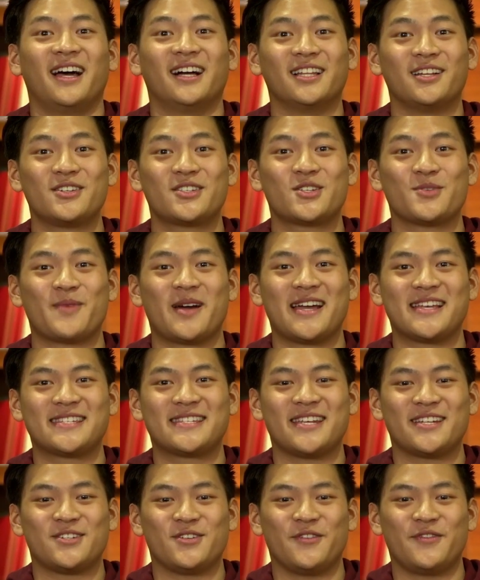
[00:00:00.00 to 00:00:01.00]
Hello to my
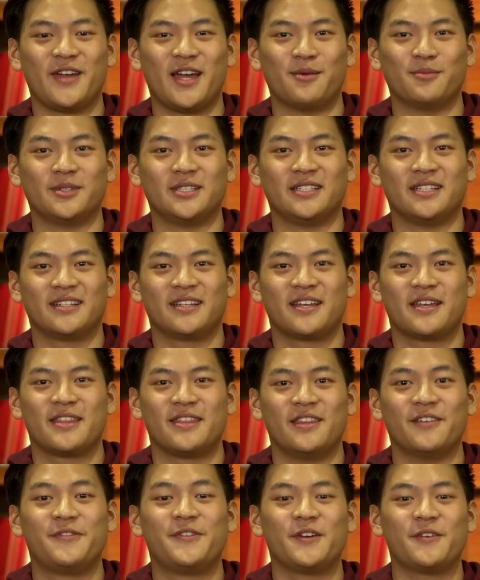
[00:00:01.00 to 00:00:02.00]
SDSU family.
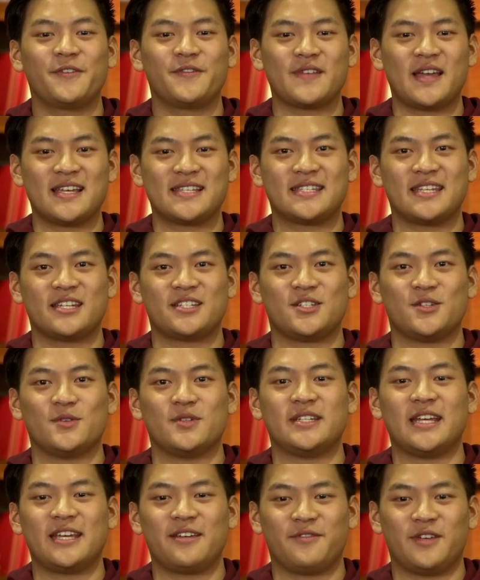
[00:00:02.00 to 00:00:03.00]
The fifth
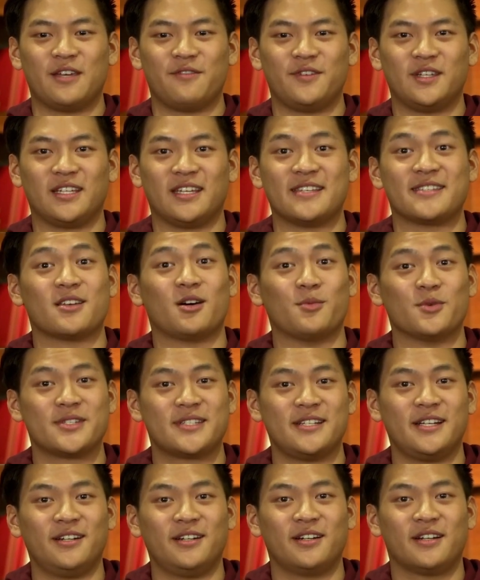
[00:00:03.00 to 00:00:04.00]
SDSU Day of Giving is
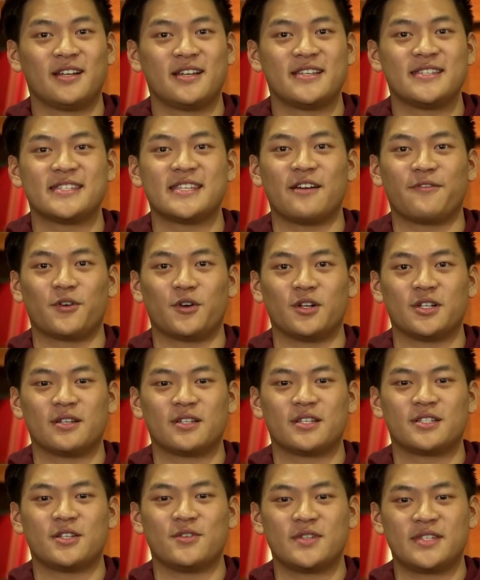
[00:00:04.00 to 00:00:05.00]
almost here, set for
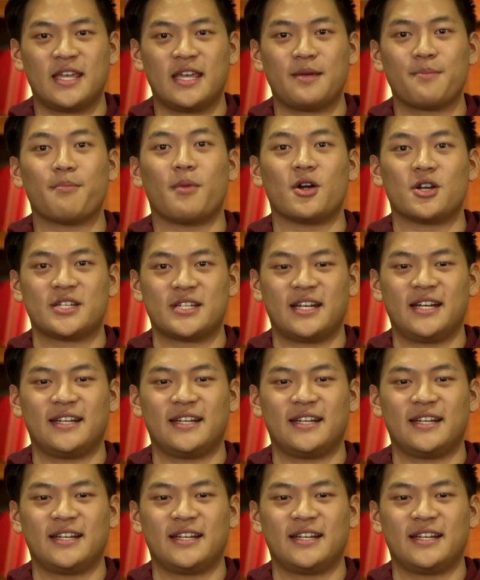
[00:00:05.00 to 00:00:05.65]
Tuesday, March